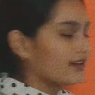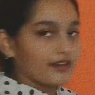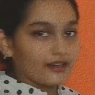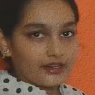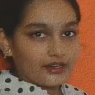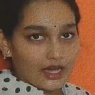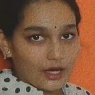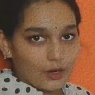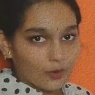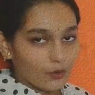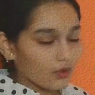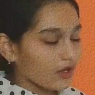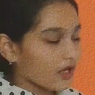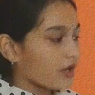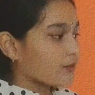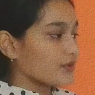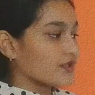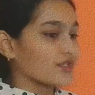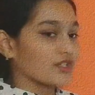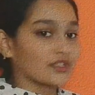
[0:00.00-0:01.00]
Now
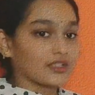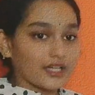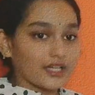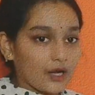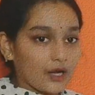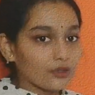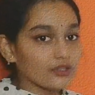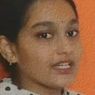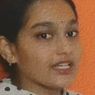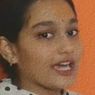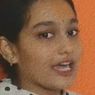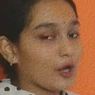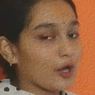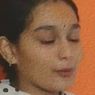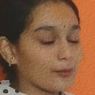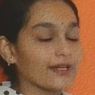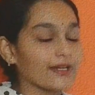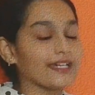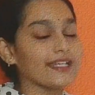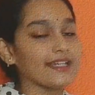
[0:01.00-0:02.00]
we should count how
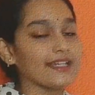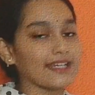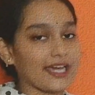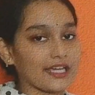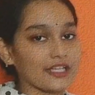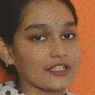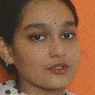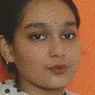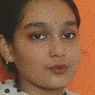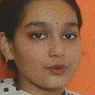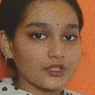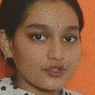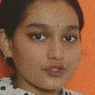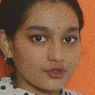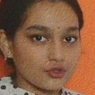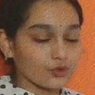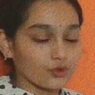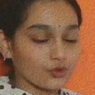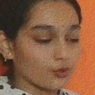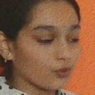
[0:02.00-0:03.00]
many lines we
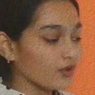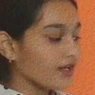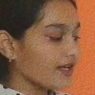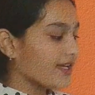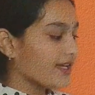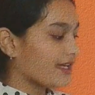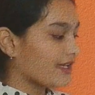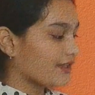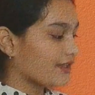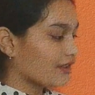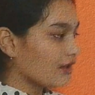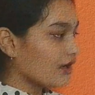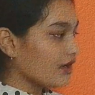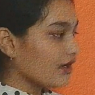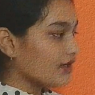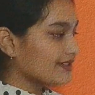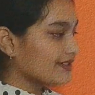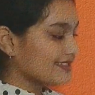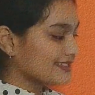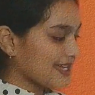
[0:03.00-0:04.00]
drew in
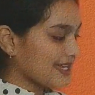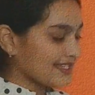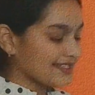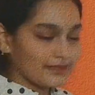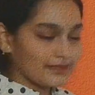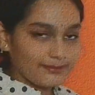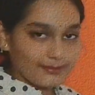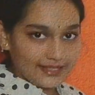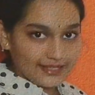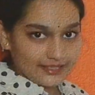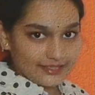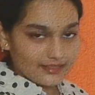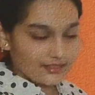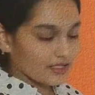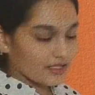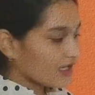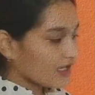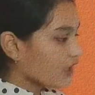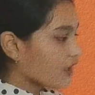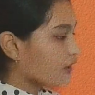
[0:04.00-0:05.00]
the tens place.
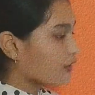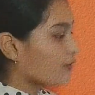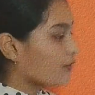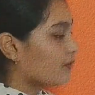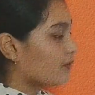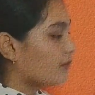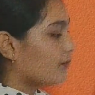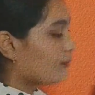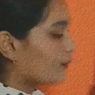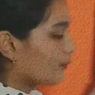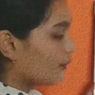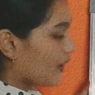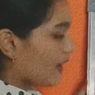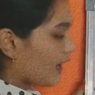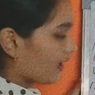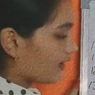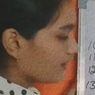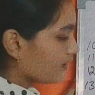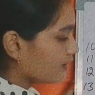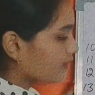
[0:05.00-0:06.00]

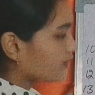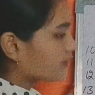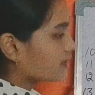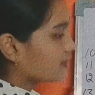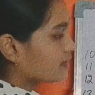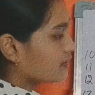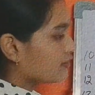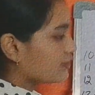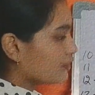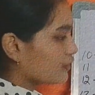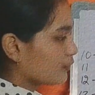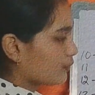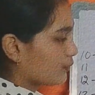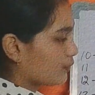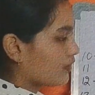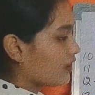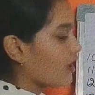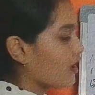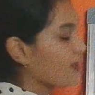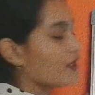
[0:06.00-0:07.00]
1,
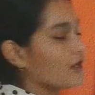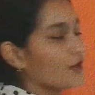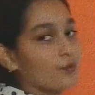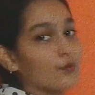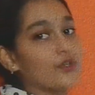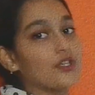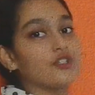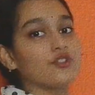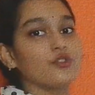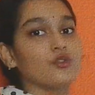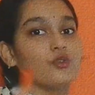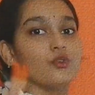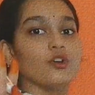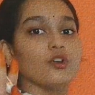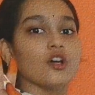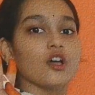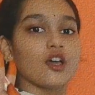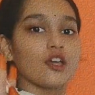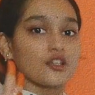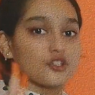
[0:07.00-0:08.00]
2. We drew
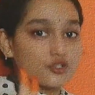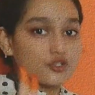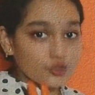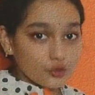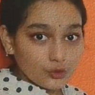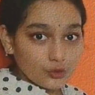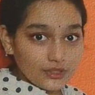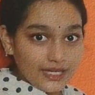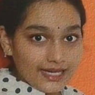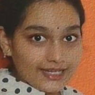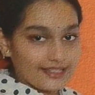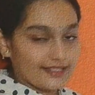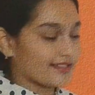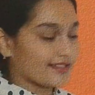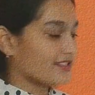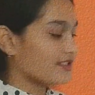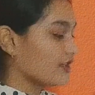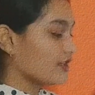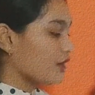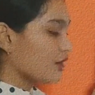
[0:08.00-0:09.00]
2
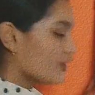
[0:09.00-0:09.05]
lines.